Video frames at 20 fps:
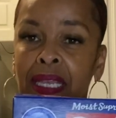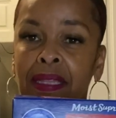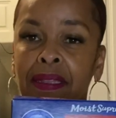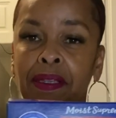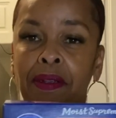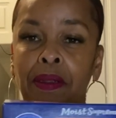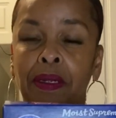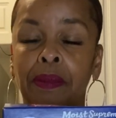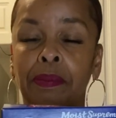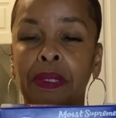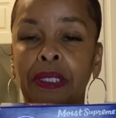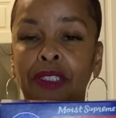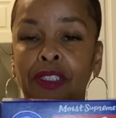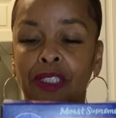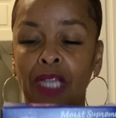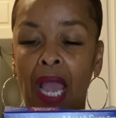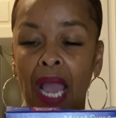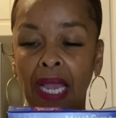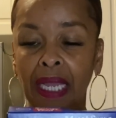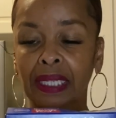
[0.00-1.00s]
They're going to be
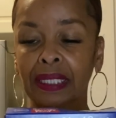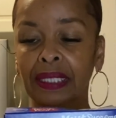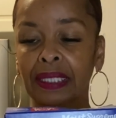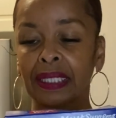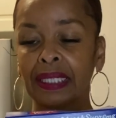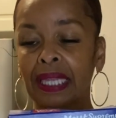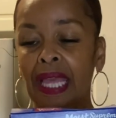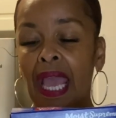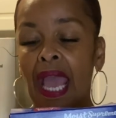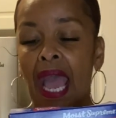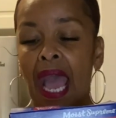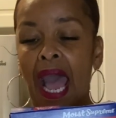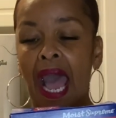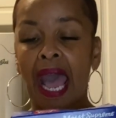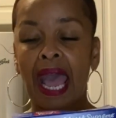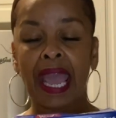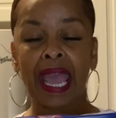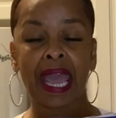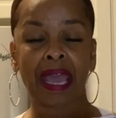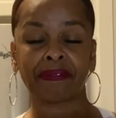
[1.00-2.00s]
chocolate.
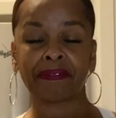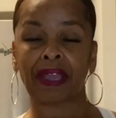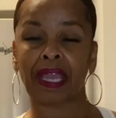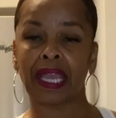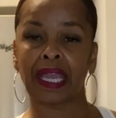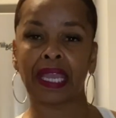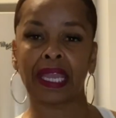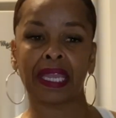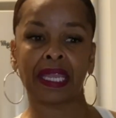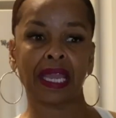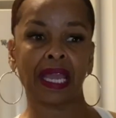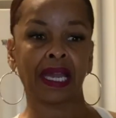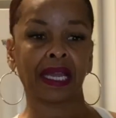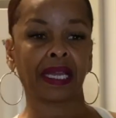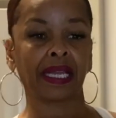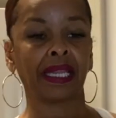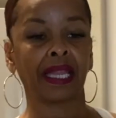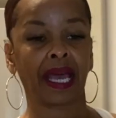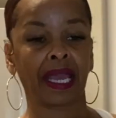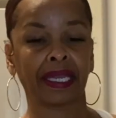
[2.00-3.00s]
I have a
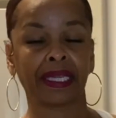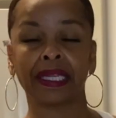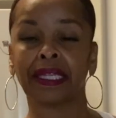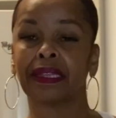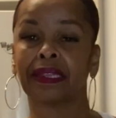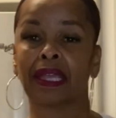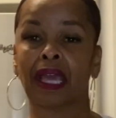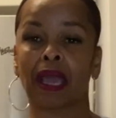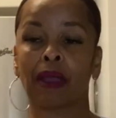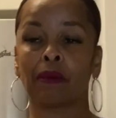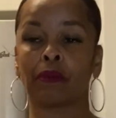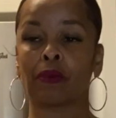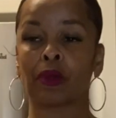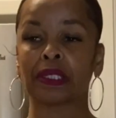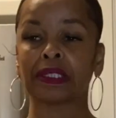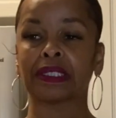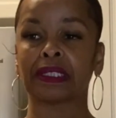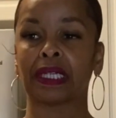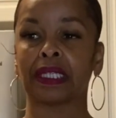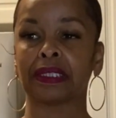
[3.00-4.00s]
client that
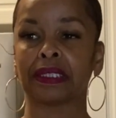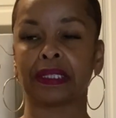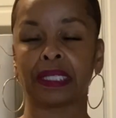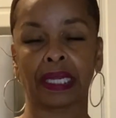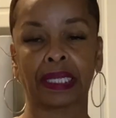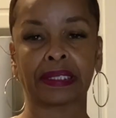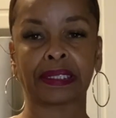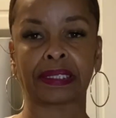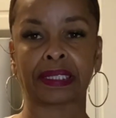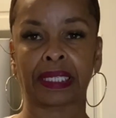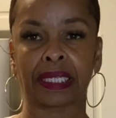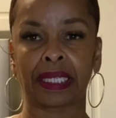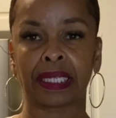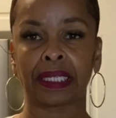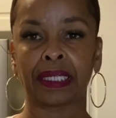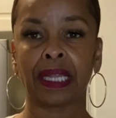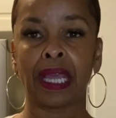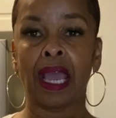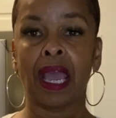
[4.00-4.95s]
wants a dozen